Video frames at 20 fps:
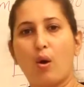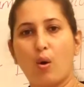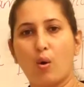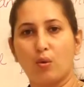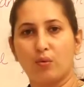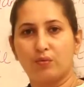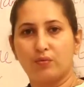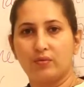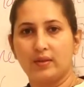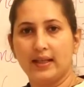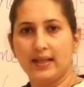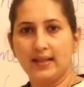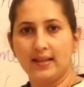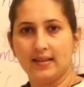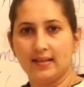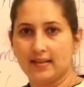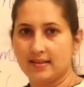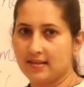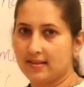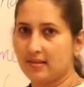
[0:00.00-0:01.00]
of the
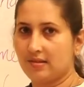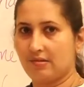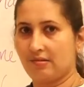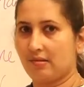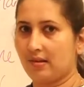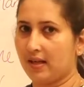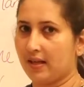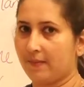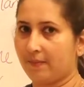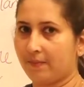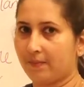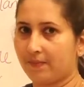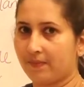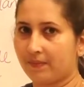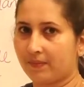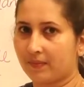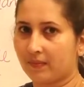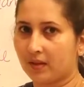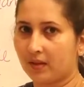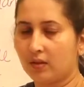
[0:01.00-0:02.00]
string.
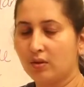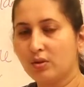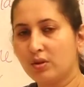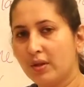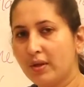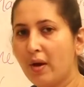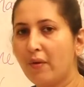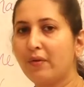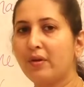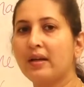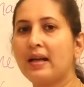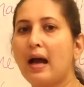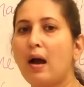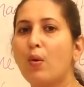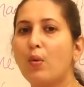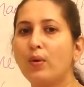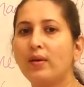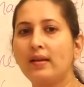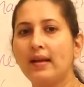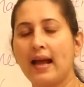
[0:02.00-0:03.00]
So you have to
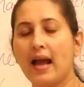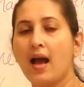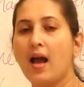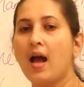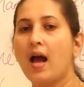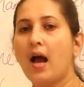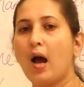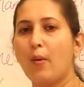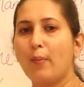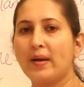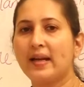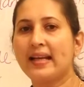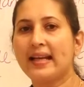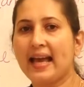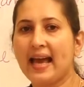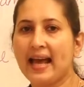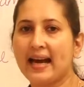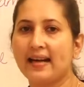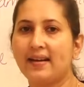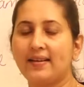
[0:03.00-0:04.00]
count how many
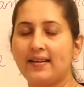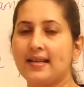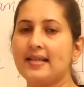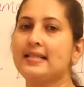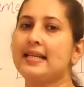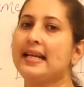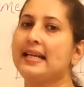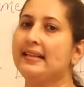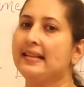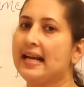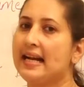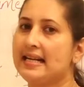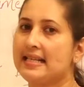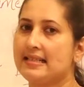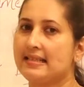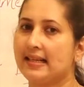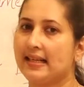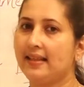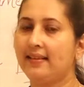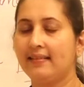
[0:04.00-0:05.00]
characters in that
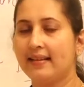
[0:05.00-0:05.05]
string.